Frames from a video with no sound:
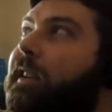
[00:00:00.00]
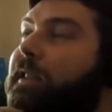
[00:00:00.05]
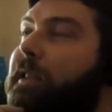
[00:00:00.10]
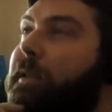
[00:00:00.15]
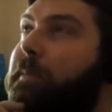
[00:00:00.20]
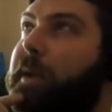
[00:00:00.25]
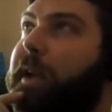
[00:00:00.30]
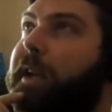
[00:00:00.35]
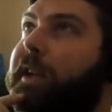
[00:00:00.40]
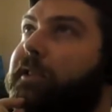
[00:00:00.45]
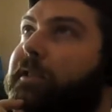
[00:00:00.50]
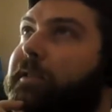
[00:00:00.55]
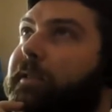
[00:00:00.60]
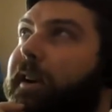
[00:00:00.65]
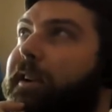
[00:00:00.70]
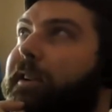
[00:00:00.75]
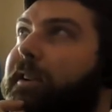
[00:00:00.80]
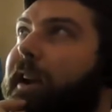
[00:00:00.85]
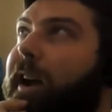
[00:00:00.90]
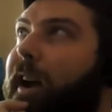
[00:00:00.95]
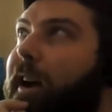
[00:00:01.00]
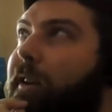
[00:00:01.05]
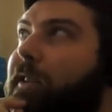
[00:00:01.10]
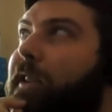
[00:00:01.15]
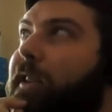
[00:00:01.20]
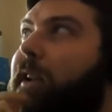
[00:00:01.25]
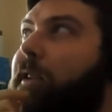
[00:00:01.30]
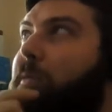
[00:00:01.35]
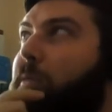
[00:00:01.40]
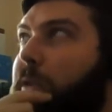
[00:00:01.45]
the biggest right now
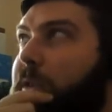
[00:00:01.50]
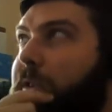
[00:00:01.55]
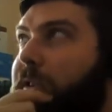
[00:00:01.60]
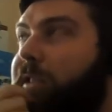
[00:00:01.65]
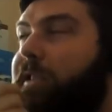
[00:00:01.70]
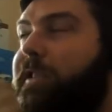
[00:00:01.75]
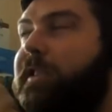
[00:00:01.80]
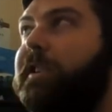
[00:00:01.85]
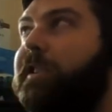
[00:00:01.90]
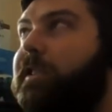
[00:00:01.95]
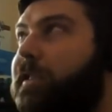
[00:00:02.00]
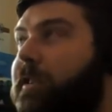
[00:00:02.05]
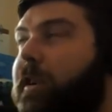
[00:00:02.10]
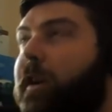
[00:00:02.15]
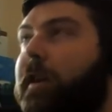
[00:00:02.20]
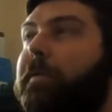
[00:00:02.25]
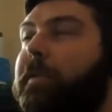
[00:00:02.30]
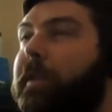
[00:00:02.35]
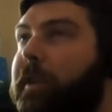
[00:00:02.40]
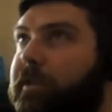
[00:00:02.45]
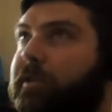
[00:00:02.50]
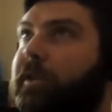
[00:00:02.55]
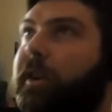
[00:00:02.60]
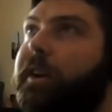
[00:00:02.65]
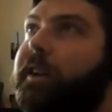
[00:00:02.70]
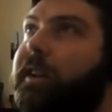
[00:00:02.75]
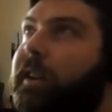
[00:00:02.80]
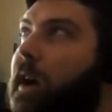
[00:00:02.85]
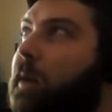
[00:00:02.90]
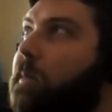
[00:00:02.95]
that we'll see software try
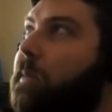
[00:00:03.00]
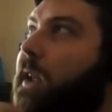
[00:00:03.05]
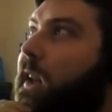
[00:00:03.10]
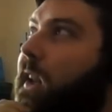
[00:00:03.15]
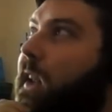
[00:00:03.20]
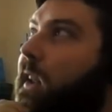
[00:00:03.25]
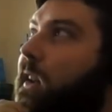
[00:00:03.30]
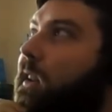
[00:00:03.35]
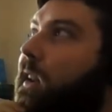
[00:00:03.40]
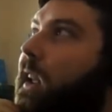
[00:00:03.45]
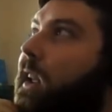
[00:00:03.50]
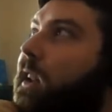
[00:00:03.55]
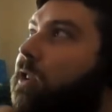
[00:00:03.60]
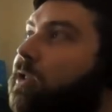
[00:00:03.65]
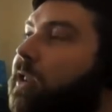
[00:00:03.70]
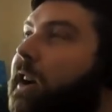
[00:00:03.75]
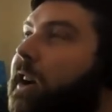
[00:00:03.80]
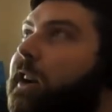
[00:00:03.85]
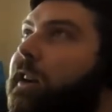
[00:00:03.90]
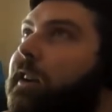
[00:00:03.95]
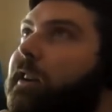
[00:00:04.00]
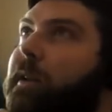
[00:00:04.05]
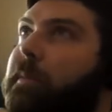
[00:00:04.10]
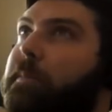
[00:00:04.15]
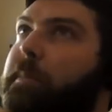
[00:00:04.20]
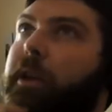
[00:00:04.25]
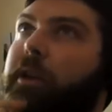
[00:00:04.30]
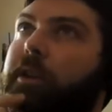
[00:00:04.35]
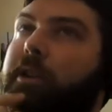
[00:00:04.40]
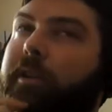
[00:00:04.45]
to come in and, and try and
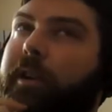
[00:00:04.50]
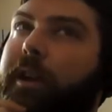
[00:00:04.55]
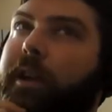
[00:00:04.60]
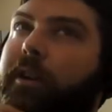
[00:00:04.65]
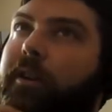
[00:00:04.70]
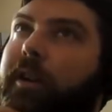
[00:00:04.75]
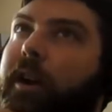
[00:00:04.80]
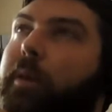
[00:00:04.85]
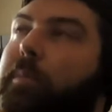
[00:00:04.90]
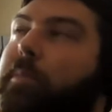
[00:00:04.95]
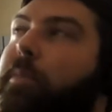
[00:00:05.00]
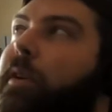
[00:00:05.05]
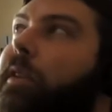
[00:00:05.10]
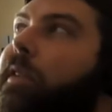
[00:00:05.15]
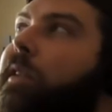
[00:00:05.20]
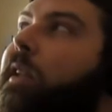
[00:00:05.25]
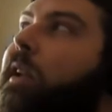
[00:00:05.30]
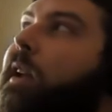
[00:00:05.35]
ameliorate or help with.